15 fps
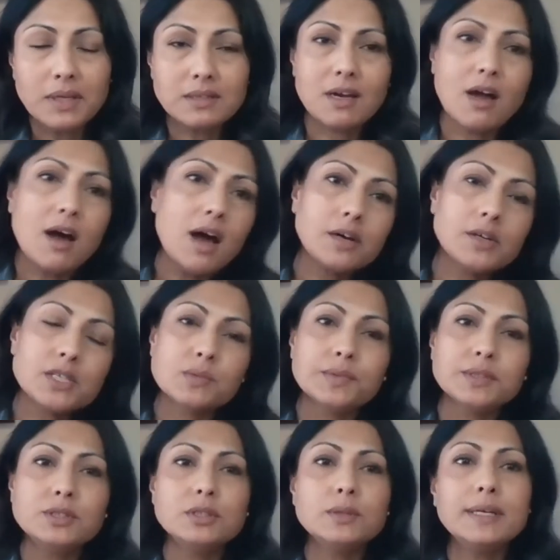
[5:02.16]
what the Congress
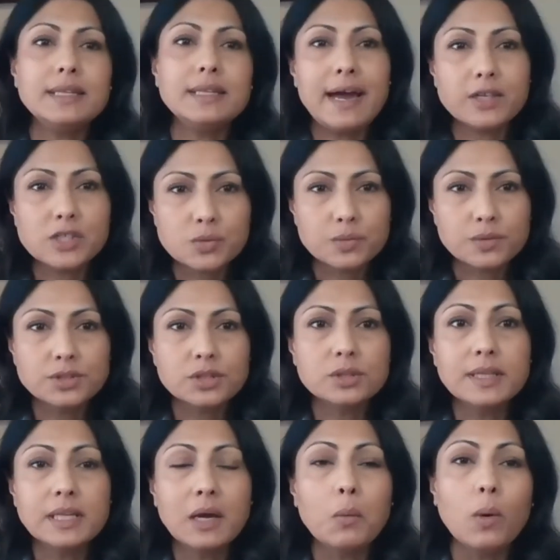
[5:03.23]
will do and the House will do,
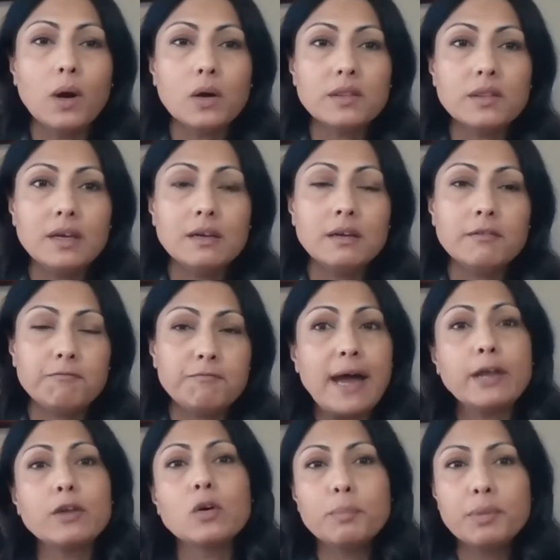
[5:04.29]
and then what the
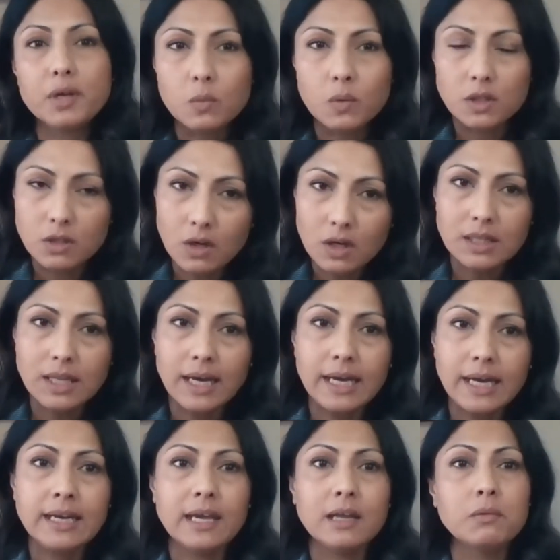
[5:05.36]
final bill will look
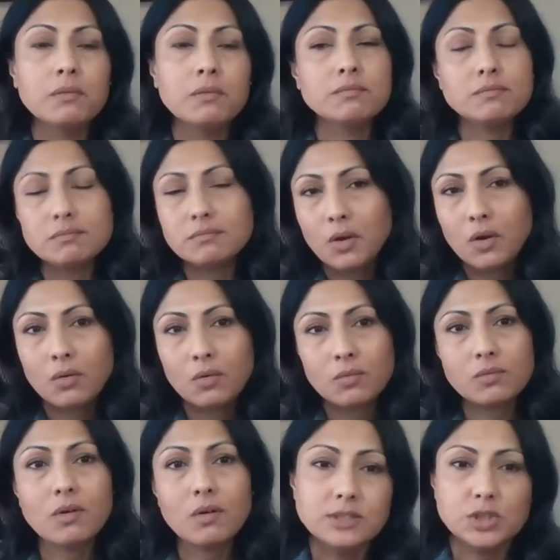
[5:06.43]
like, and
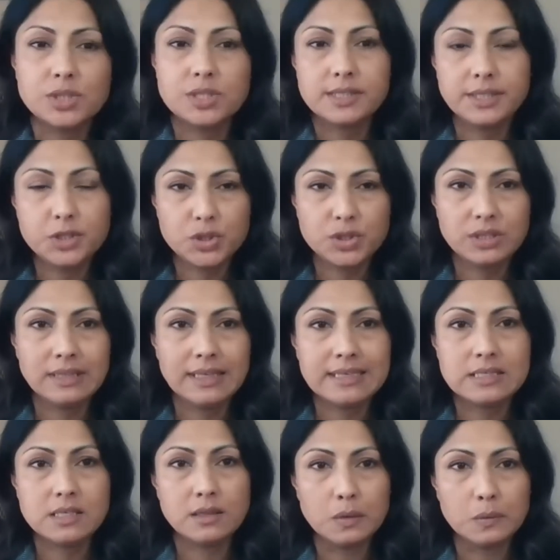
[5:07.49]
legislation
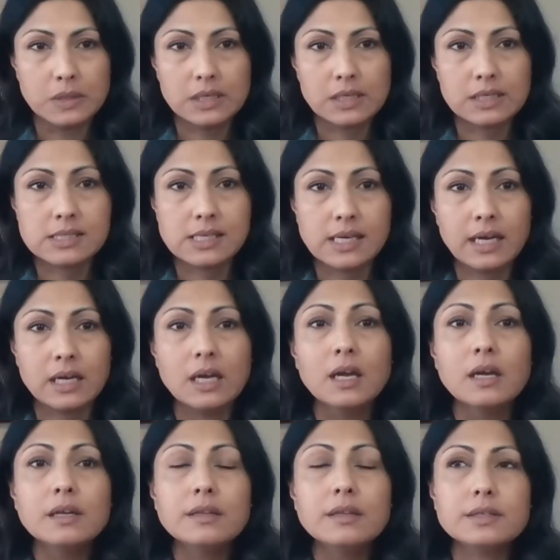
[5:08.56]
that's in the works. Like
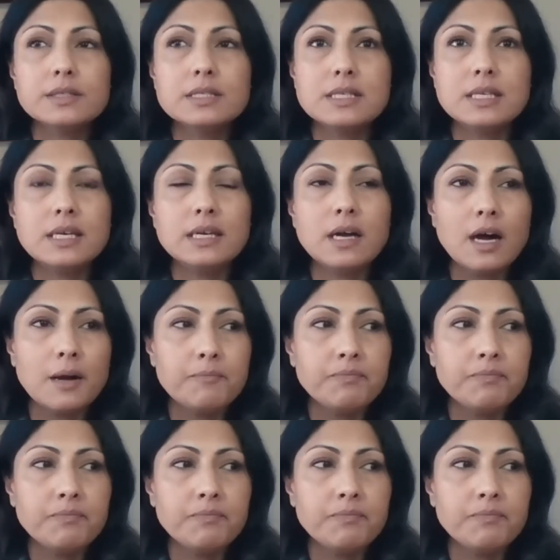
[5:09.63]
there's the